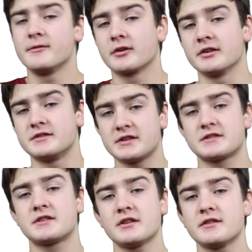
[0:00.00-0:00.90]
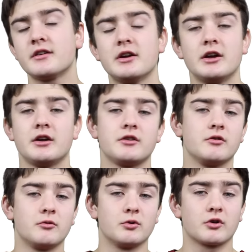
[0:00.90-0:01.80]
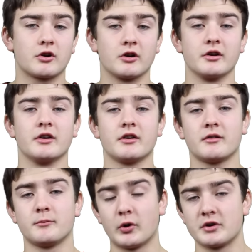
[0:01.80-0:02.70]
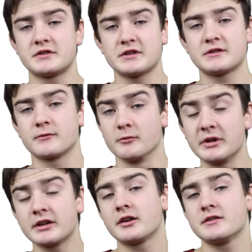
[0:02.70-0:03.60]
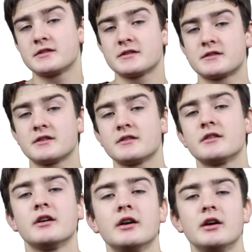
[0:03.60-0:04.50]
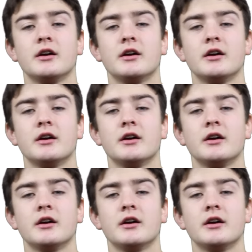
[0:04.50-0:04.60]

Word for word: If you're consistent, you will earn bonuses for being consistent,